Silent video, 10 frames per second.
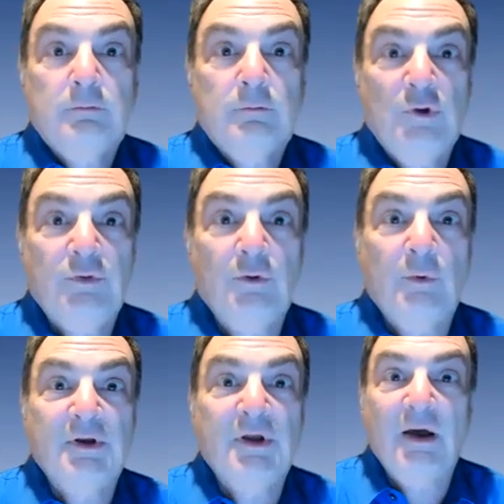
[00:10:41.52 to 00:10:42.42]
we thought
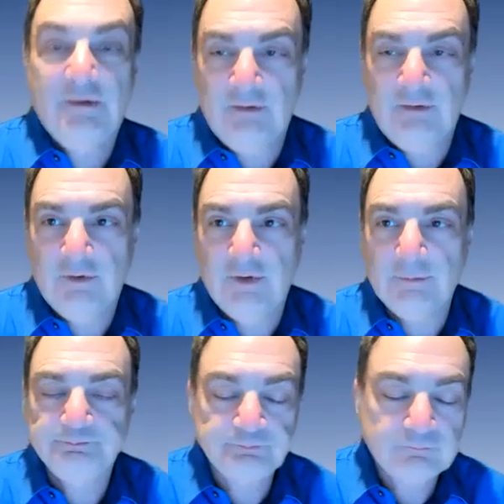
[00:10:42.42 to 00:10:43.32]
we'd gotten everything.
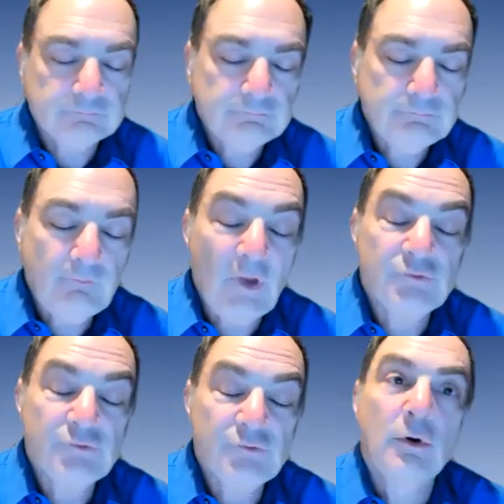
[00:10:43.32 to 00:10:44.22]

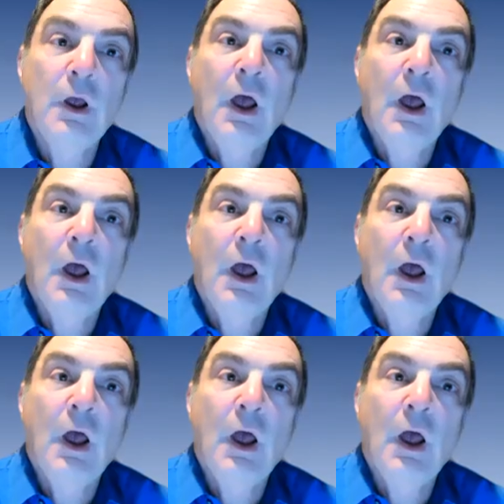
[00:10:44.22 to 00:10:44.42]
So